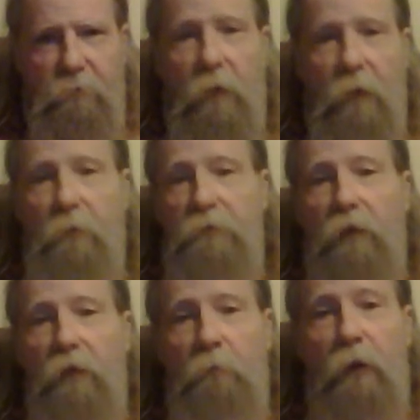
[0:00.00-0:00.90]
I'm not
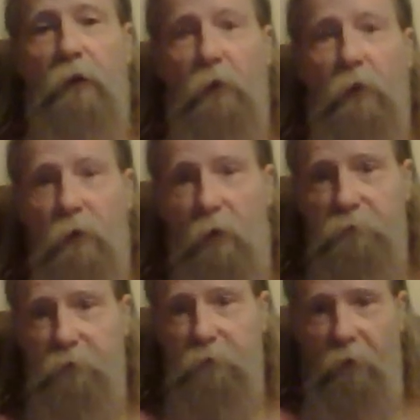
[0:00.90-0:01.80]
talking about cut-off
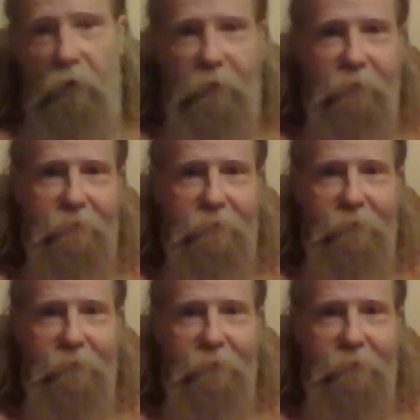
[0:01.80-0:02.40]
saws,